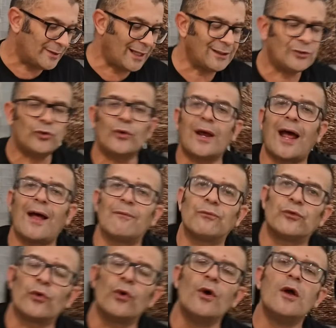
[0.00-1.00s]
On the other
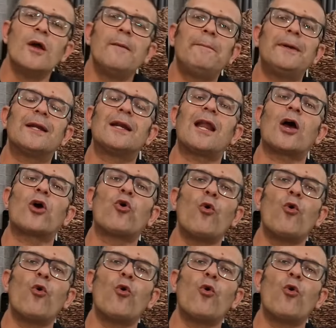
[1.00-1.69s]
hand, for the